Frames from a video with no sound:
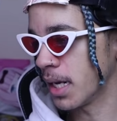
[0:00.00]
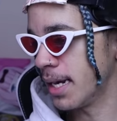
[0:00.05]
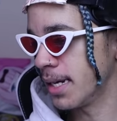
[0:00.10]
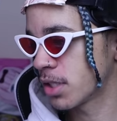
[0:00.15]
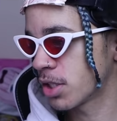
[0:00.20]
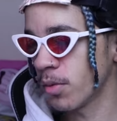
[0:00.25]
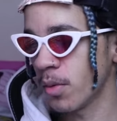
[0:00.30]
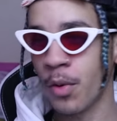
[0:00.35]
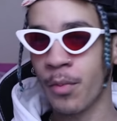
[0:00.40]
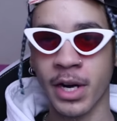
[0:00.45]

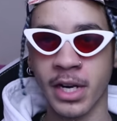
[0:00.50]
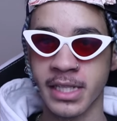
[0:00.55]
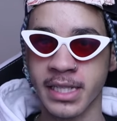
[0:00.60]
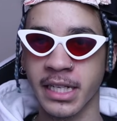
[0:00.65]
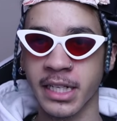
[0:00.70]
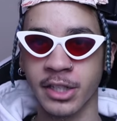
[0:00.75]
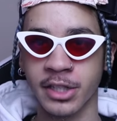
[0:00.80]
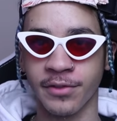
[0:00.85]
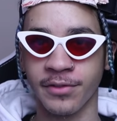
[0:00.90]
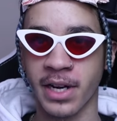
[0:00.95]
guys. So on my
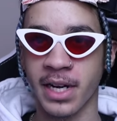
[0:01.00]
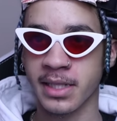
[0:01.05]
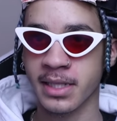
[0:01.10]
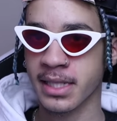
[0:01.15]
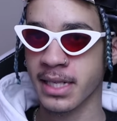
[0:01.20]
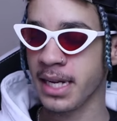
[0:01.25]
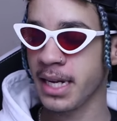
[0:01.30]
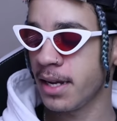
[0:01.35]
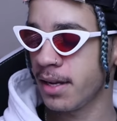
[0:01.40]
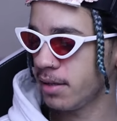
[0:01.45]
cellular device
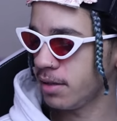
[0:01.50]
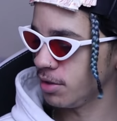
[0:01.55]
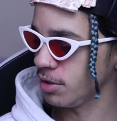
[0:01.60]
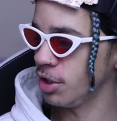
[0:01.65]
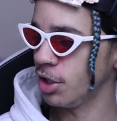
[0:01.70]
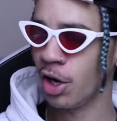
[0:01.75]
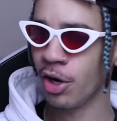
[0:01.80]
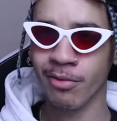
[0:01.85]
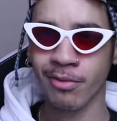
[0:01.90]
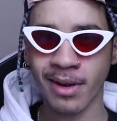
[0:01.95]
here, you
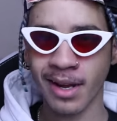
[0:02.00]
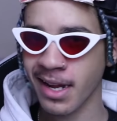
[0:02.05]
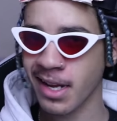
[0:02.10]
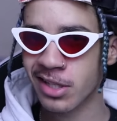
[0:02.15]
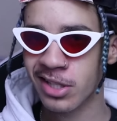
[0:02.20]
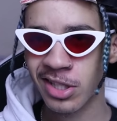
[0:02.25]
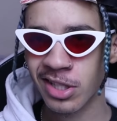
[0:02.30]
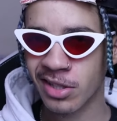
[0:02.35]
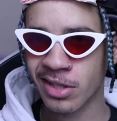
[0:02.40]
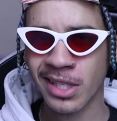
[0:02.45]
know,
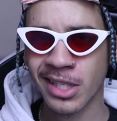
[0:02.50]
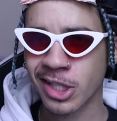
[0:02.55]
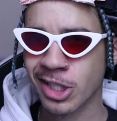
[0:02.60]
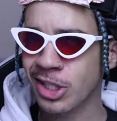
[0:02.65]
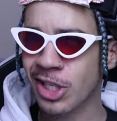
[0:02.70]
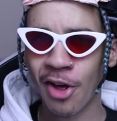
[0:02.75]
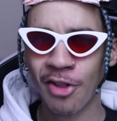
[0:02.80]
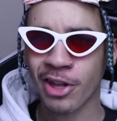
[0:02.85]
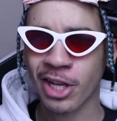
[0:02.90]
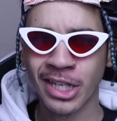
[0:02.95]
it's
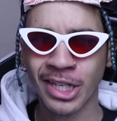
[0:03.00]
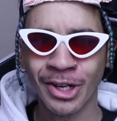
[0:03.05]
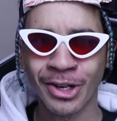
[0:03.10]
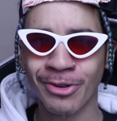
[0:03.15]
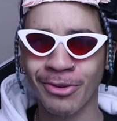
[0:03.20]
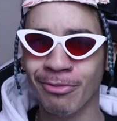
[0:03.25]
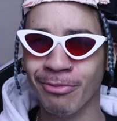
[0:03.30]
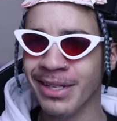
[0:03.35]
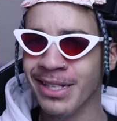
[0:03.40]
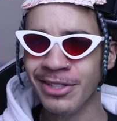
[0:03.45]
nothing
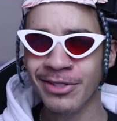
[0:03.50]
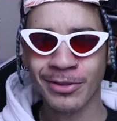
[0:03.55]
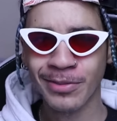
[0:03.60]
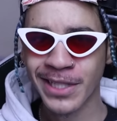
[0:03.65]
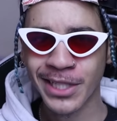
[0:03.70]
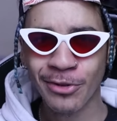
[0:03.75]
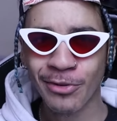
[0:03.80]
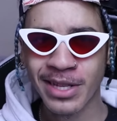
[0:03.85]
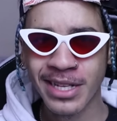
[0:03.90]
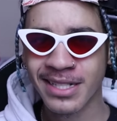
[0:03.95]
new. We
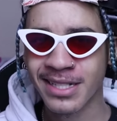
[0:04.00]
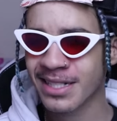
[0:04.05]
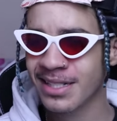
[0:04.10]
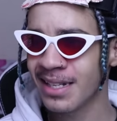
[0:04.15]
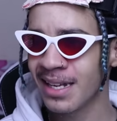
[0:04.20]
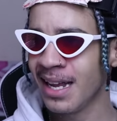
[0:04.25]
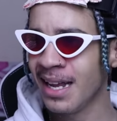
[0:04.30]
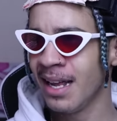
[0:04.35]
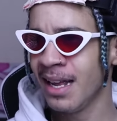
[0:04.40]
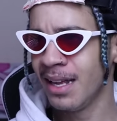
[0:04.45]
do
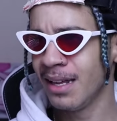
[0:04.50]
this